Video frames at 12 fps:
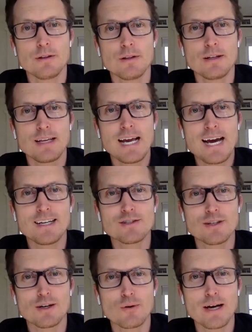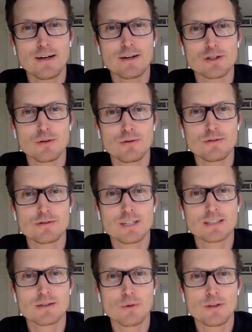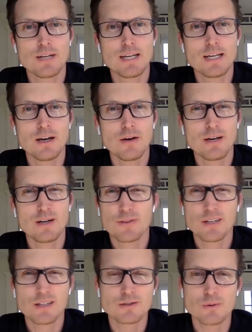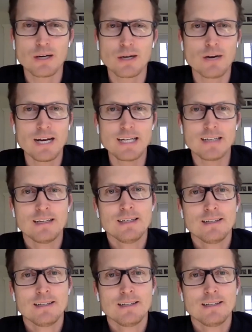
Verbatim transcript: And the, the, adage that a writer should stick to what they know, I don't think is quite right.